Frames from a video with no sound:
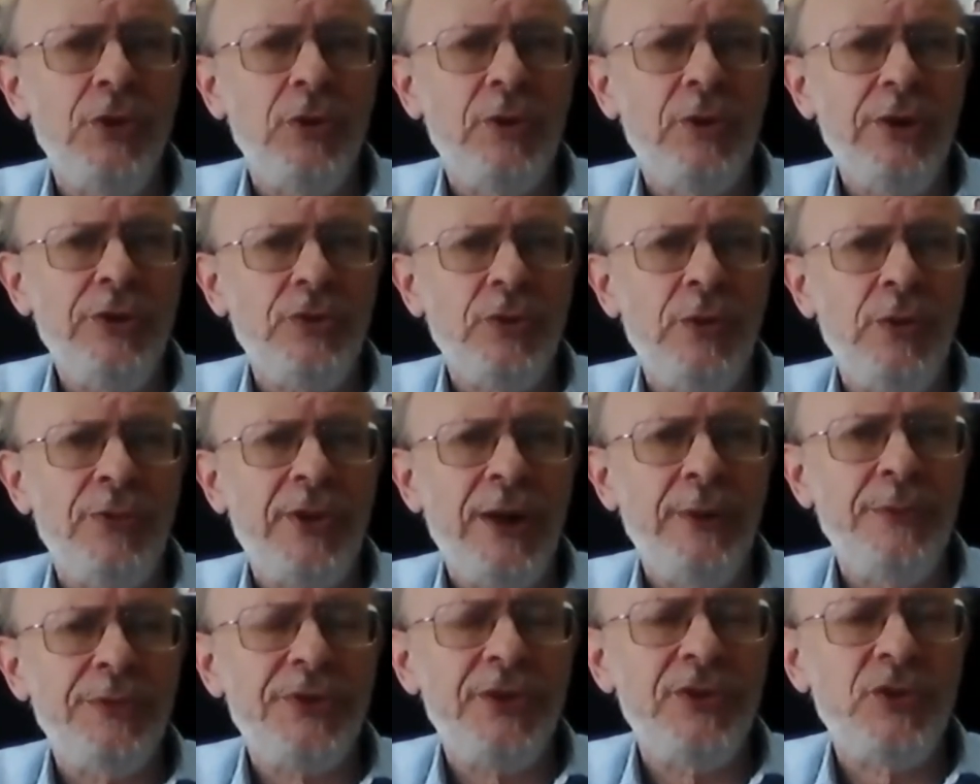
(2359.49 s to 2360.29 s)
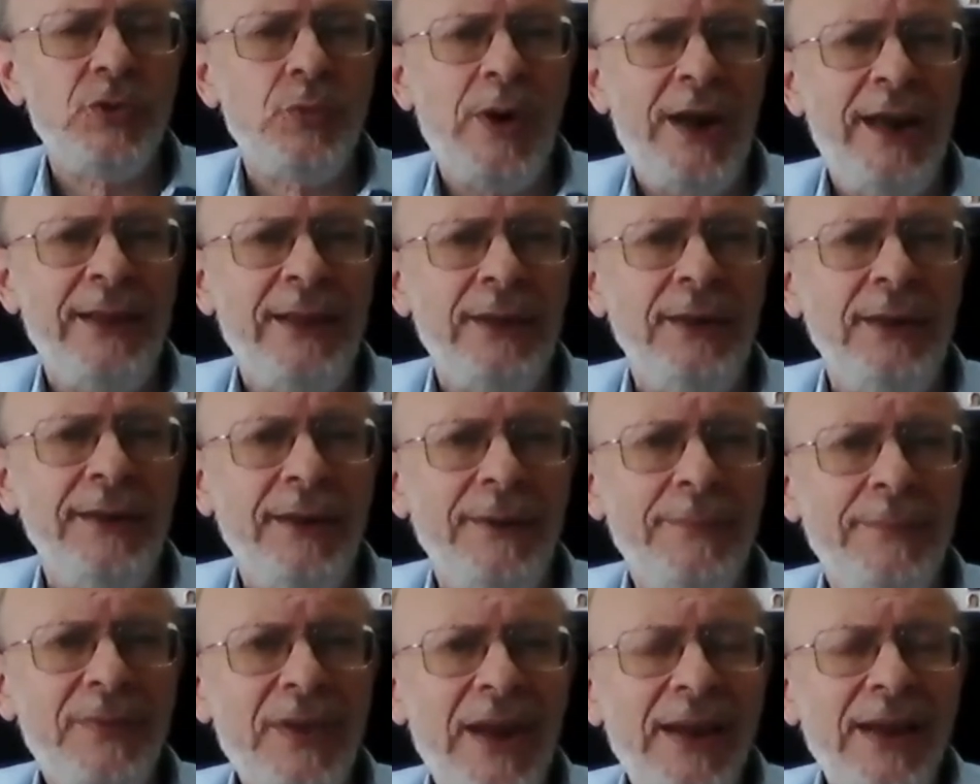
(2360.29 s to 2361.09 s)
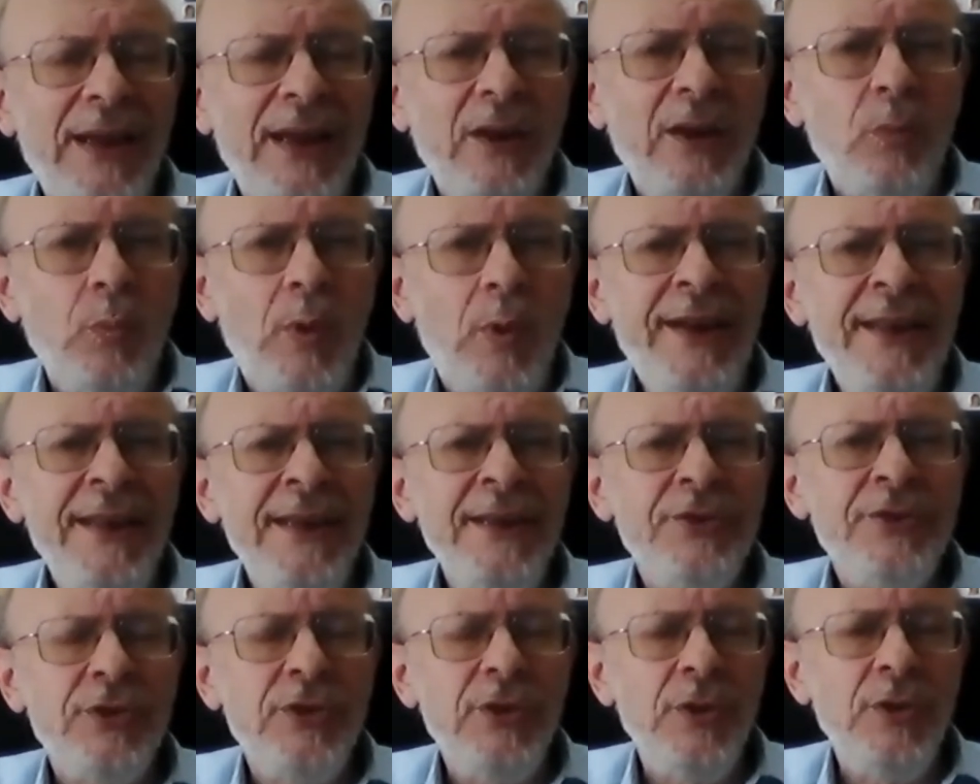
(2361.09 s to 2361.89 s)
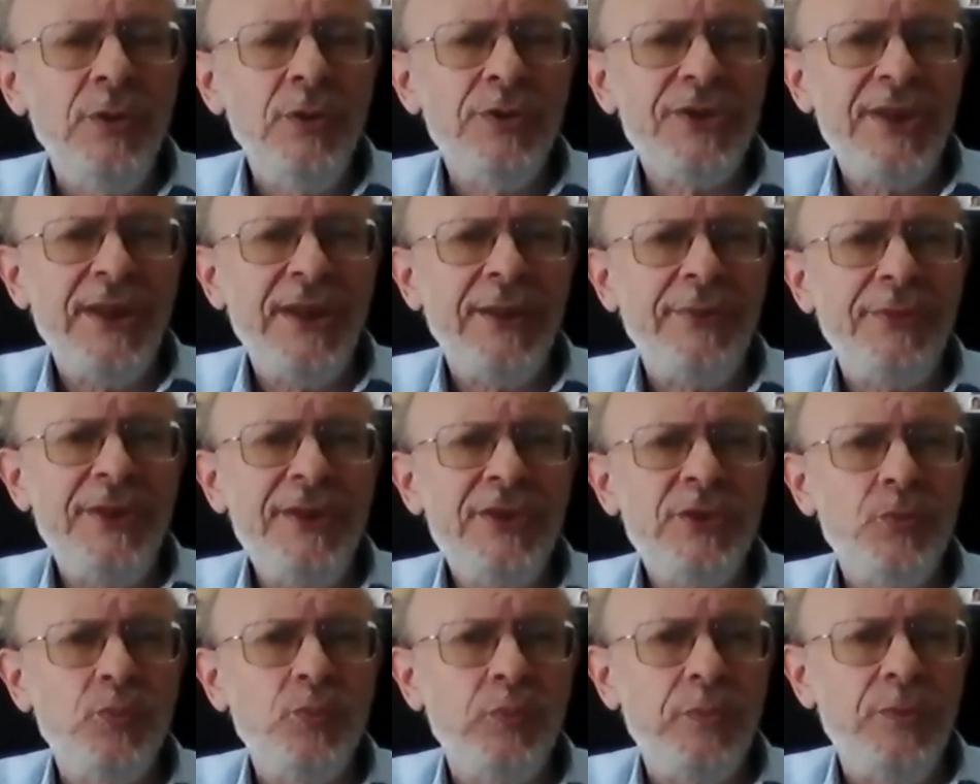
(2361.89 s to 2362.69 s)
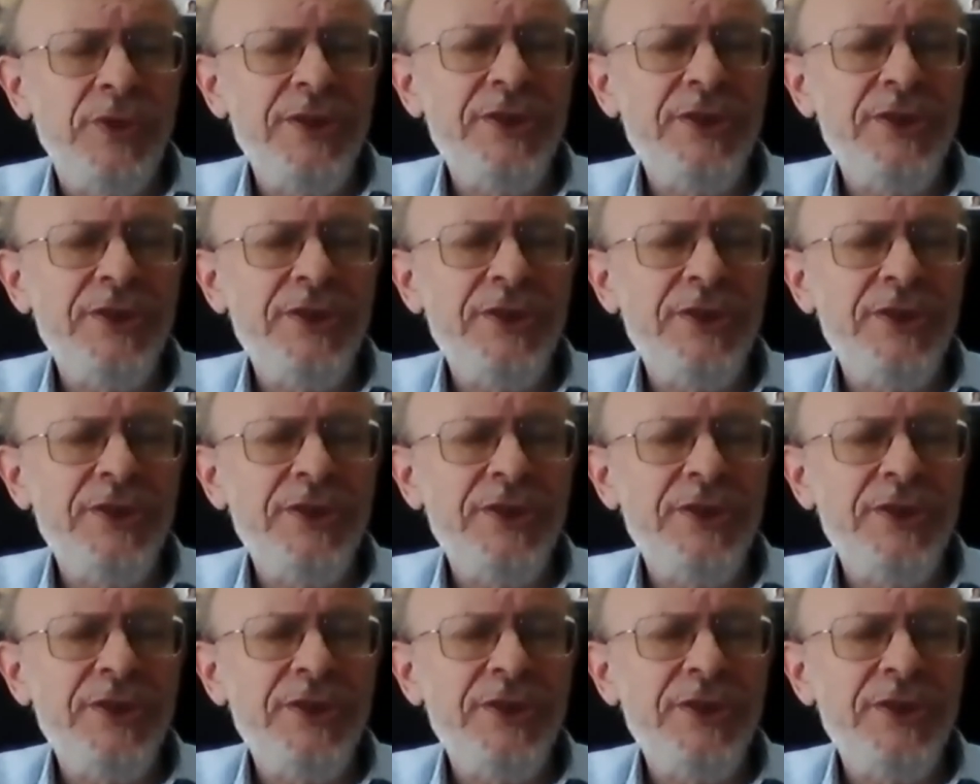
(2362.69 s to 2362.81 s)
You can do those as well. When he's using this